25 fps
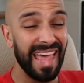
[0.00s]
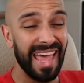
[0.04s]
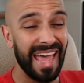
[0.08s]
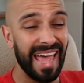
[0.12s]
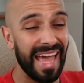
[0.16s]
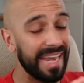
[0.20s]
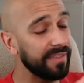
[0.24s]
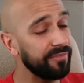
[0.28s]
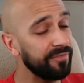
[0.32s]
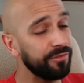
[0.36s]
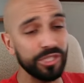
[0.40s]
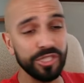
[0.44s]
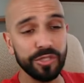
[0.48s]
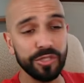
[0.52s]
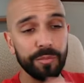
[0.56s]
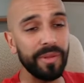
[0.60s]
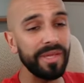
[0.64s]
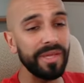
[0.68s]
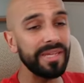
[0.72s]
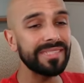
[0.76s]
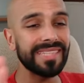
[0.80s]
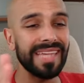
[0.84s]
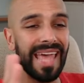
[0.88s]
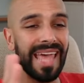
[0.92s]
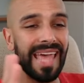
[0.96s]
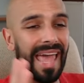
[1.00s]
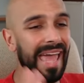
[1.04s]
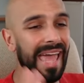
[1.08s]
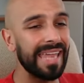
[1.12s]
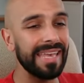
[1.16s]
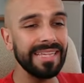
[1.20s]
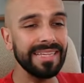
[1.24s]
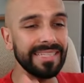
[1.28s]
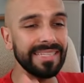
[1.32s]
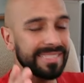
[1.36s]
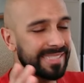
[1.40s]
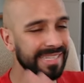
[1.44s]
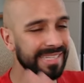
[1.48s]
And if you speak to
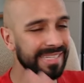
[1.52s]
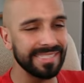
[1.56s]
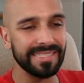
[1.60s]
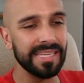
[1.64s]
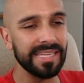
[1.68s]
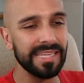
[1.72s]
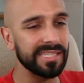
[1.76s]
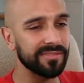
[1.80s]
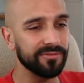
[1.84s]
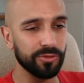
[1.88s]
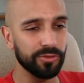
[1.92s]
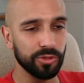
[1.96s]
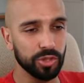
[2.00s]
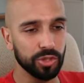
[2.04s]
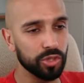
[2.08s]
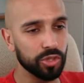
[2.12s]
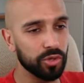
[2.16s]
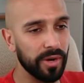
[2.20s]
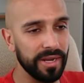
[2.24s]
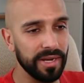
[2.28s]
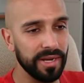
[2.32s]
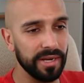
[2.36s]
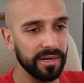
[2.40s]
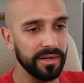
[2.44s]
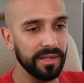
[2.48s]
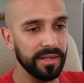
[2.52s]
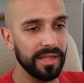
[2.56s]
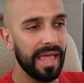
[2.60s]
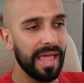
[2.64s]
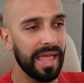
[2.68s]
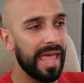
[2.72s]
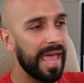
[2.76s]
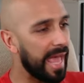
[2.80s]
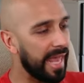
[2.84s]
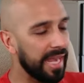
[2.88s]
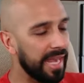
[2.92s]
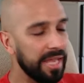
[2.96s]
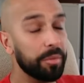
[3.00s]
any successful trader,
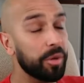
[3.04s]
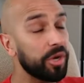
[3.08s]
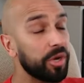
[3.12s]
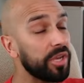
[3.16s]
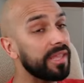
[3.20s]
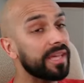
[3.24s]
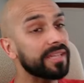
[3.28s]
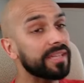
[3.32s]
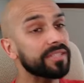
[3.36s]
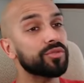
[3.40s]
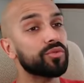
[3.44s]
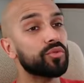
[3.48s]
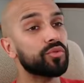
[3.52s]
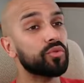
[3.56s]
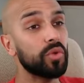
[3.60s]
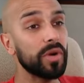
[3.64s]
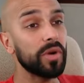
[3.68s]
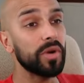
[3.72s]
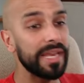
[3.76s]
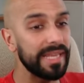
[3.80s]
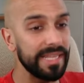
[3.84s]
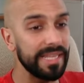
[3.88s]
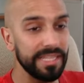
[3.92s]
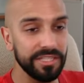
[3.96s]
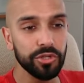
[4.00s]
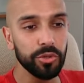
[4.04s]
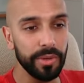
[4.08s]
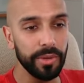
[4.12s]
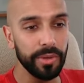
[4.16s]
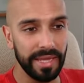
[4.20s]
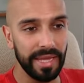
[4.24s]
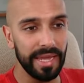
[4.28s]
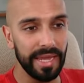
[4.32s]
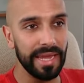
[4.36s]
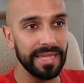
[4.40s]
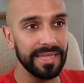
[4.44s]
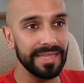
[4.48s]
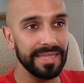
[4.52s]
anybody that's really doing
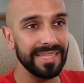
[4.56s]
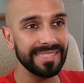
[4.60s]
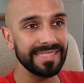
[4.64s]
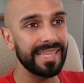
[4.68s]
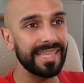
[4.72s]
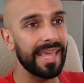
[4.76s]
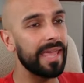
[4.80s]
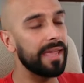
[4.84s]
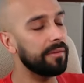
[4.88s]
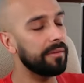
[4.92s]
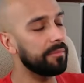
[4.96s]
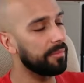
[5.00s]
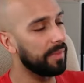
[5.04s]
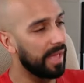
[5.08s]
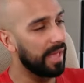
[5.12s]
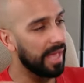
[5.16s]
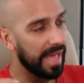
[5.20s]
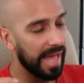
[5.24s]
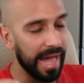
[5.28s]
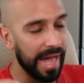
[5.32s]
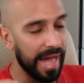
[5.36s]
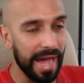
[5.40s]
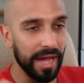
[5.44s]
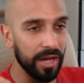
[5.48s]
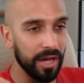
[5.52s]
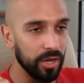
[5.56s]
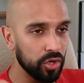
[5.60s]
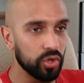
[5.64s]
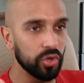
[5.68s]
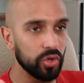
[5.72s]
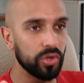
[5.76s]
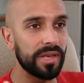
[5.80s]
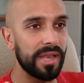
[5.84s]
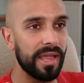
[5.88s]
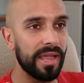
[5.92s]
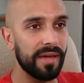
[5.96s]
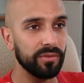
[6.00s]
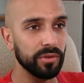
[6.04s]
it in this game at a
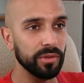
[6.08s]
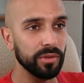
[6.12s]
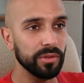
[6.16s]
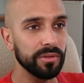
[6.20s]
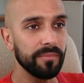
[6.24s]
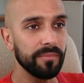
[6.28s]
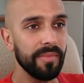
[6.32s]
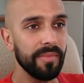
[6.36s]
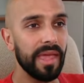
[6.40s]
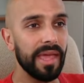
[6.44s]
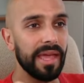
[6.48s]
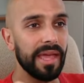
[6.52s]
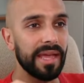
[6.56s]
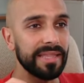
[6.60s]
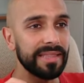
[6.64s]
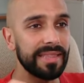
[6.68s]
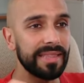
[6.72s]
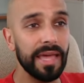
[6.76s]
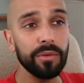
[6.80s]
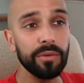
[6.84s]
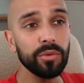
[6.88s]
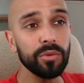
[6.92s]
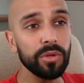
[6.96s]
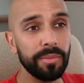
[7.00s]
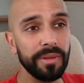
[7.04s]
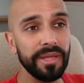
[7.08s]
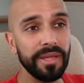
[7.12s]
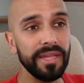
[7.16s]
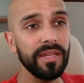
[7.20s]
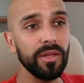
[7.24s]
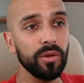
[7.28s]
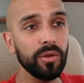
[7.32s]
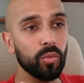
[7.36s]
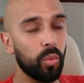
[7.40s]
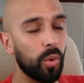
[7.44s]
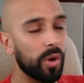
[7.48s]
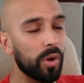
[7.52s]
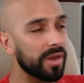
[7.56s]
good level, they will be
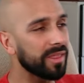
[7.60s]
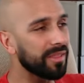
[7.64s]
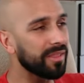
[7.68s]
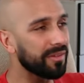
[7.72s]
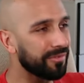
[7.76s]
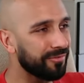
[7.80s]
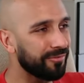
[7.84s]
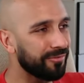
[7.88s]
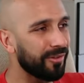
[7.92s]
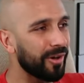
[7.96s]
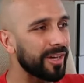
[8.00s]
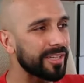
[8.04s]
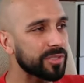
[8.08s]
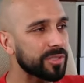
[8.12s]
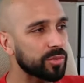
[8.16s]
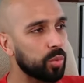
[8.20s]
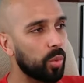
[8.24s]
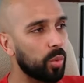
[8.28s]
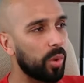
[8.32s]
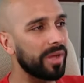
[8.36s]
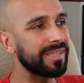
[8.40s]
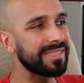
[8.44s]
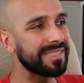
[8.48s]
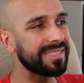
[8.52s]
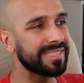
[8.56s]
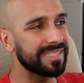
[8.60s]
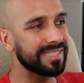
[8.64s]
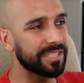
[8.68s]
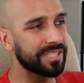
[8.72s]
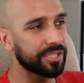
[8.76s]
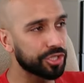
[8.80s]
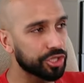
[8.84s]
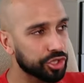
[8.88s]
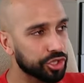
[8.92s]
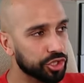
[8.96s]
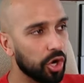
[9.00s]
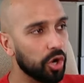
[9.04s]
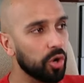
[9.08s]
one of the first ones to
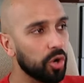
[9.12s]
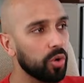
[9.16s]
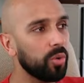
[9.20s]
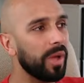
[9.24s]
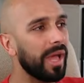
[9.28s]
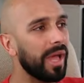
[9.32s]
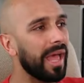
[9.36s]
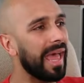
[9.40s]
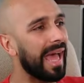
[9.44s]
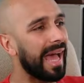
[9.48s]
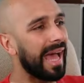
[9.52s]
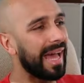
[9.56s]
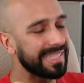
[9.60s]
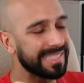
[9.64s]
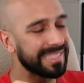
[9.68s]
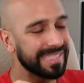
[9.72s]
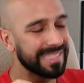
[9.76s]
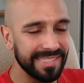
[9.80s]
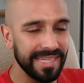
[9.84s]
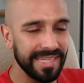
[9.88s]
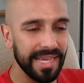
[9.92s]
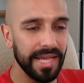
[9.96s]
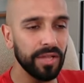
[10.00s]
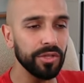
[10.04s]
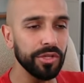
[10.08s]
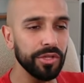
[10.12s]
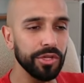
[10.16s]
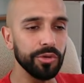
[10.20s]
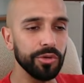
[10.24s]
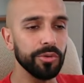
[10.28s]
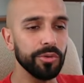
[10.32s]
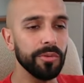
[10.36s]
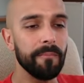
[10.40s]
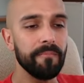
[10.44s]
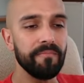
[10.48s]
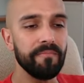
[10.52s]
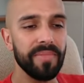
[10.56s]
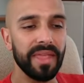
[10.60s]
show and to tell you
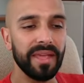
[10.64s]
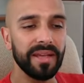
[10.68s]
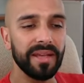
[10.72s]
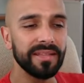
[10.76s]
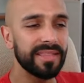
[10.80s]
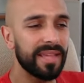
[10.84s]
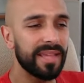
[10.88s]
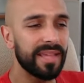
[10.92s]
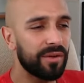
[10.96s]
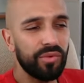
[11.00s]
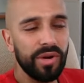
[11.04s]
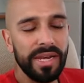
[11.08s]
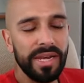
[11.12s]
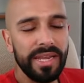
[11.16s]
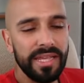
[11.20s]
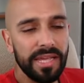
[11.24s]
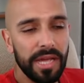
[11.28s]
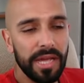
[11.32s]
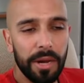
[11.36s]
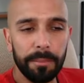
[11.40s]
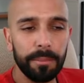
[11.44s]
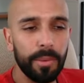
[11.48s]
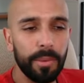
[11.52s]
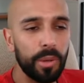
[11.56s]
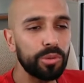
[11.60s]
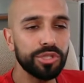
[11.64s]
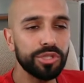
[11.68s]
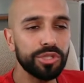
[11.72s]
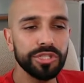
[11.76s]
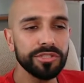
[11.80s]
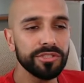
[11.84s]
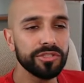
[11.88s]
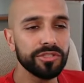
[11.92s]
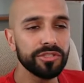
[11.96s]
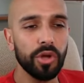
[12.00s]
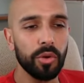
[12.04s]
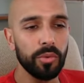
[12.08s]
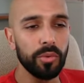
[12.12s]
that really
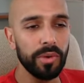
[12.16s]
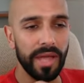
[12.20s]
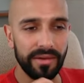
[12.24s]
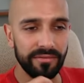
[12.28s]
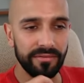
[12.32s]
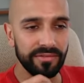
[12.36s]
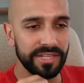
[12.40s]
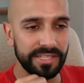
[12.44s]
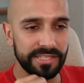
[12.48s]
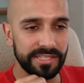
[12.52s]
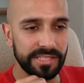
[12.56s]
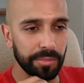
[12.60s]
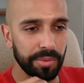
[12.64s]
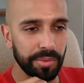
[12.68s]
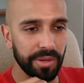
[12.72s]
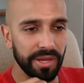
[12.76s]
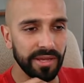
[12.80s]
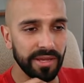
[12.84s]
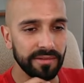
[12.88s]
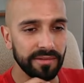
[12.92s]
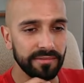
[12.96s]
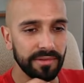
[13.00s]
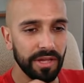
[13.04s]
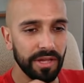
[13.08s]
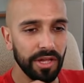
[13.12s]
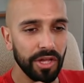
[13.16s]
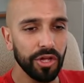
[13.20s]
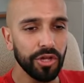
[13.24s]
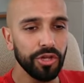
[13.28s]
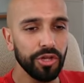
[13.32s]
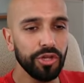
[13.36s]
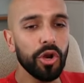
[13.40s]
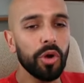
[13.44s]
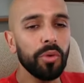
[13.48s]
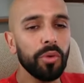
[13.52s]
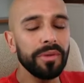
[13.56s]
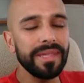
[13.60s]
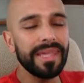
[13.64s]
emotions don't ever disappear. You
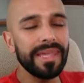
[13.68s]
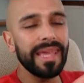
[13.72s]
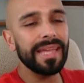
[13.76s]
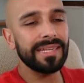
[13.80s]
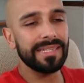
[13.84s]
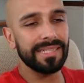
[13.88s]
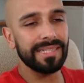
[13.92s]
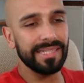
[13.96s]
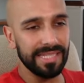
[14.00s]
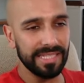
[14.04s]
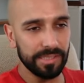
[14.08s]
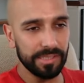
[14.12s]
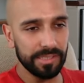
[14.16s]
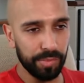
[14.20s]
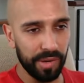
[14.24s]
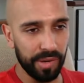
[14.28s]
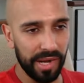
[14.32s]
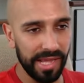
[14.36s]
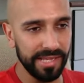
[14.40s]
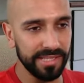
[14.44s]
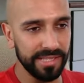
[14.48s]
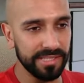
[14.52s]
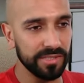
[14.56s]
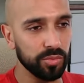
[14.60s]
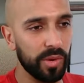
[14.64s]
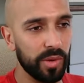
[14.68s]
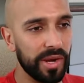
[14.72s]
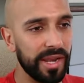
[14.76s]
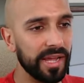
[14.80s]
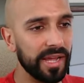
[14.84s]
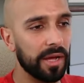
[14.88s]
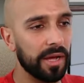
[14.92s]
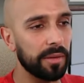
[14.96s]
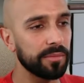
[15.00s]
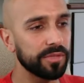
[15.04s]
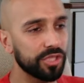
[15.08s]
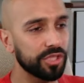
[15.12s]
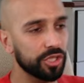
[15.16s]
don't get to this place when it
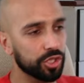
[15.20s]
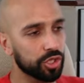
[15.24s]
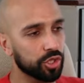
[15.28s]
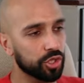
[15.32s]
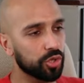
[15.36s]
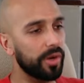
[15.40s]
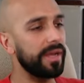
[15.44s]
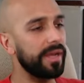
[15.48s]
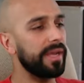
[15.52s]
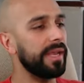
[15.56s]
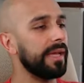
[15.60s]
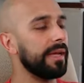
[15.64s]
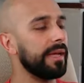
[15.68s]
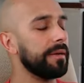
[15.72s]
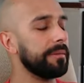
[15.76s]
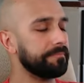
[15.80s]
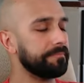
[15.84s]
comes to trading